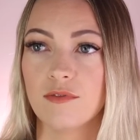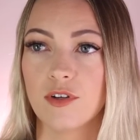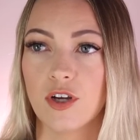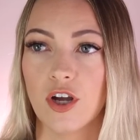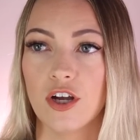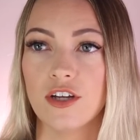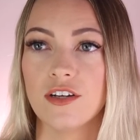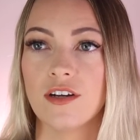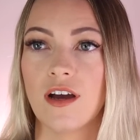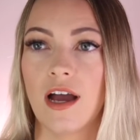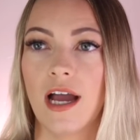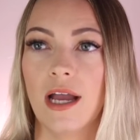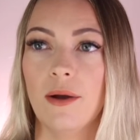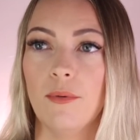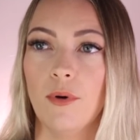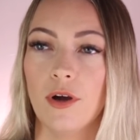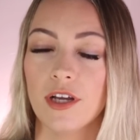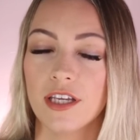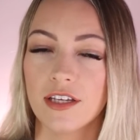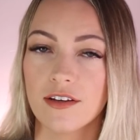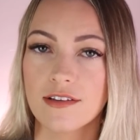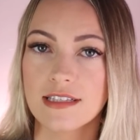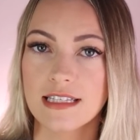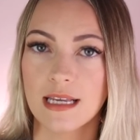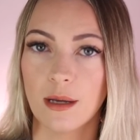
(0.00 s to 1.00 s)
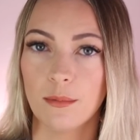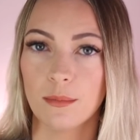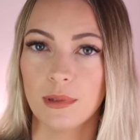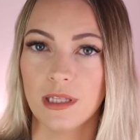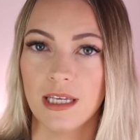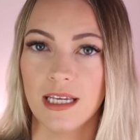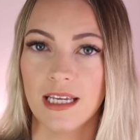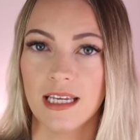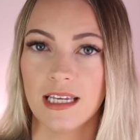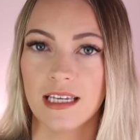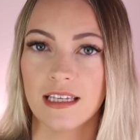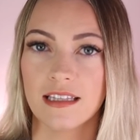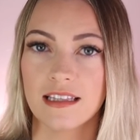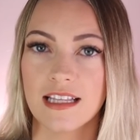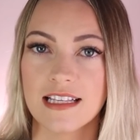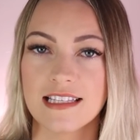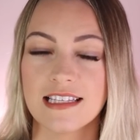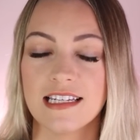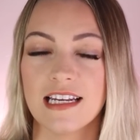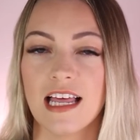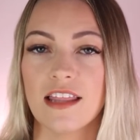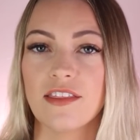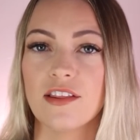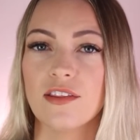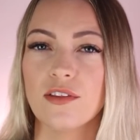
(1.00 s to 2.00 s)
Kurt and I are working on something. There's
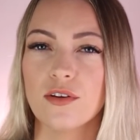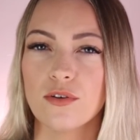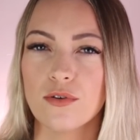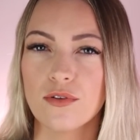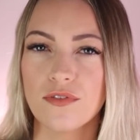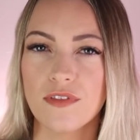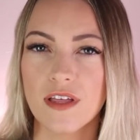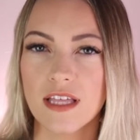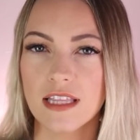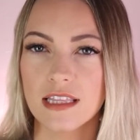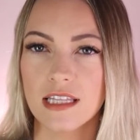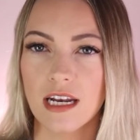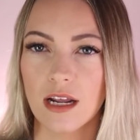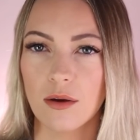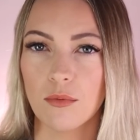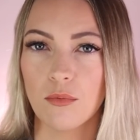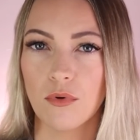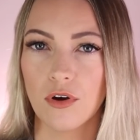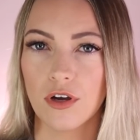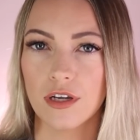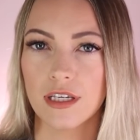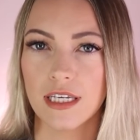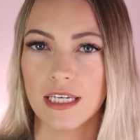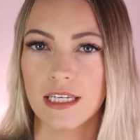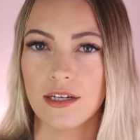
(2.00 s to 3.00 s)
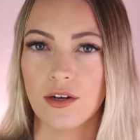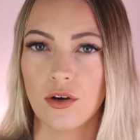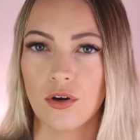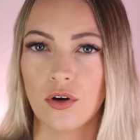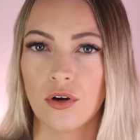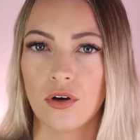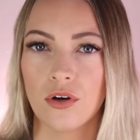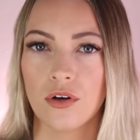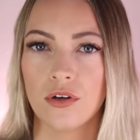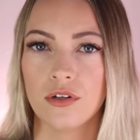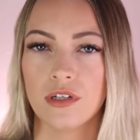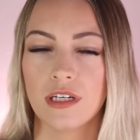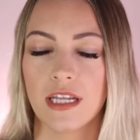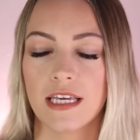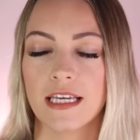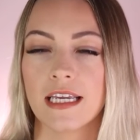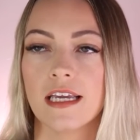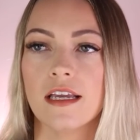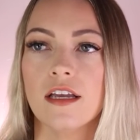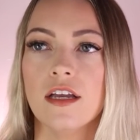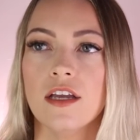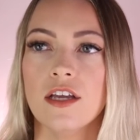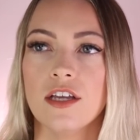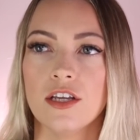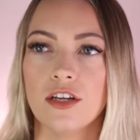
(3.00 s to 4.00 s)
another little thing that I'm working on.
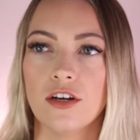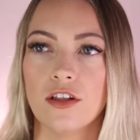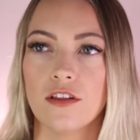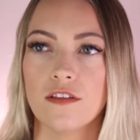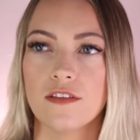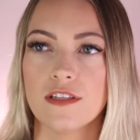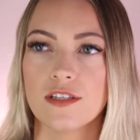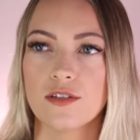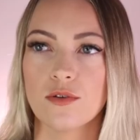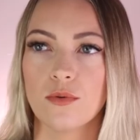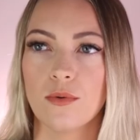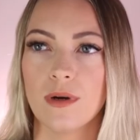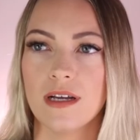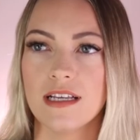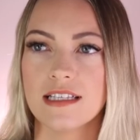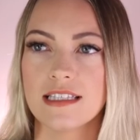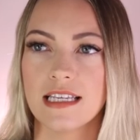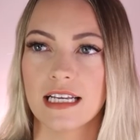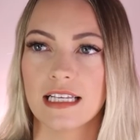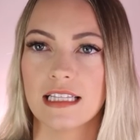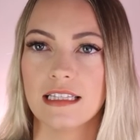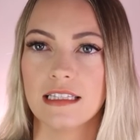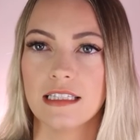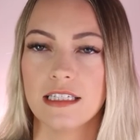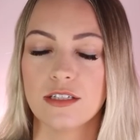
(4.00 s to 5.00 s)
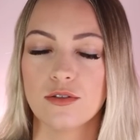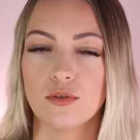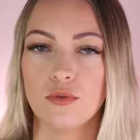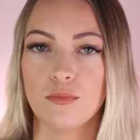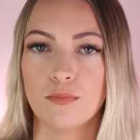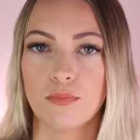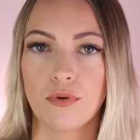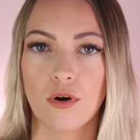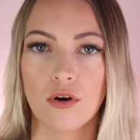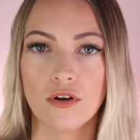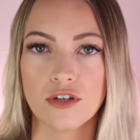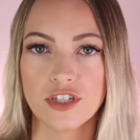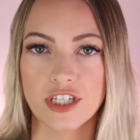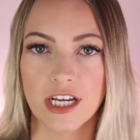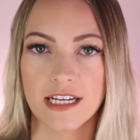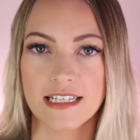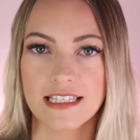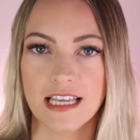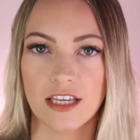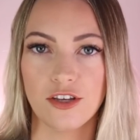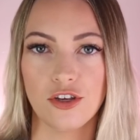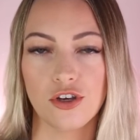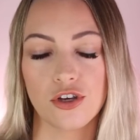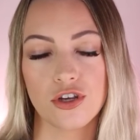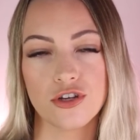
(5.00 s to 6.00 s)
Like, you know, there's always like little
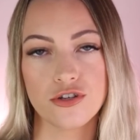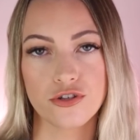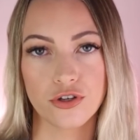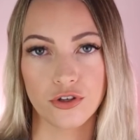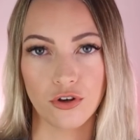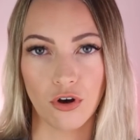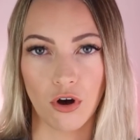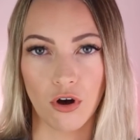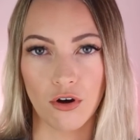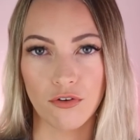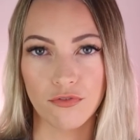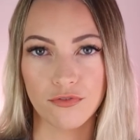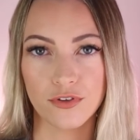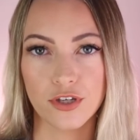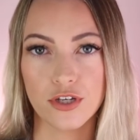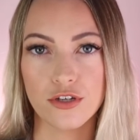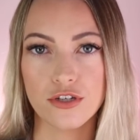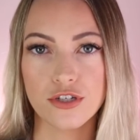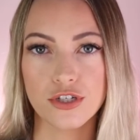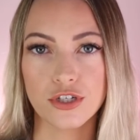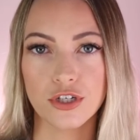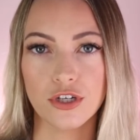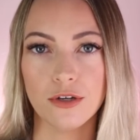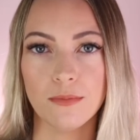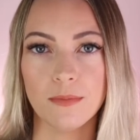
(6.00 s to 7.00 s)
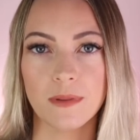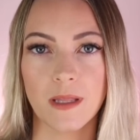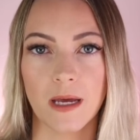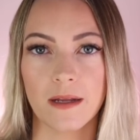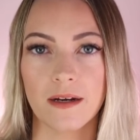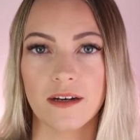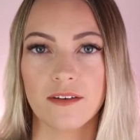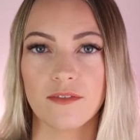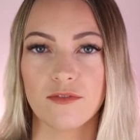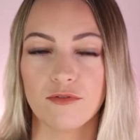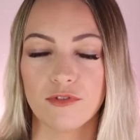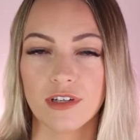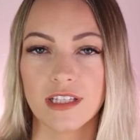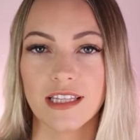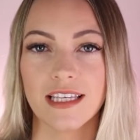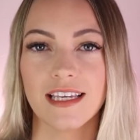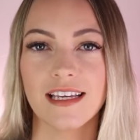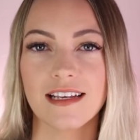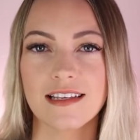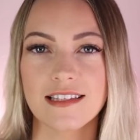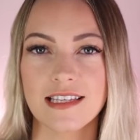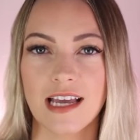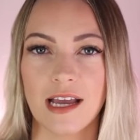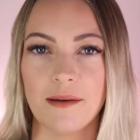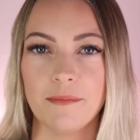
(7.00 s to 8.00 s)
projects that you can do off YouTube that really
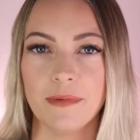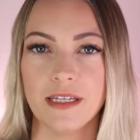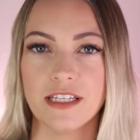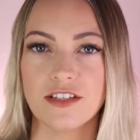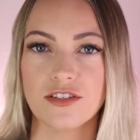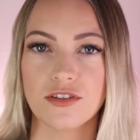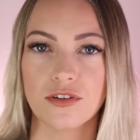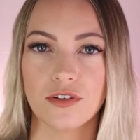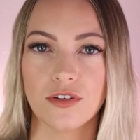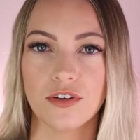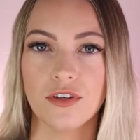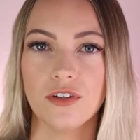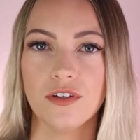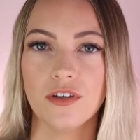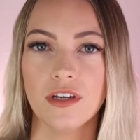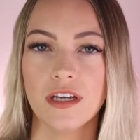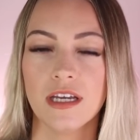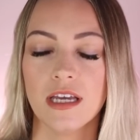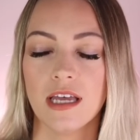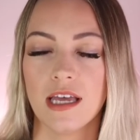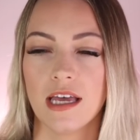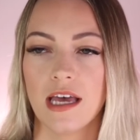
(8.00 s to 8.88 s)
excite me too.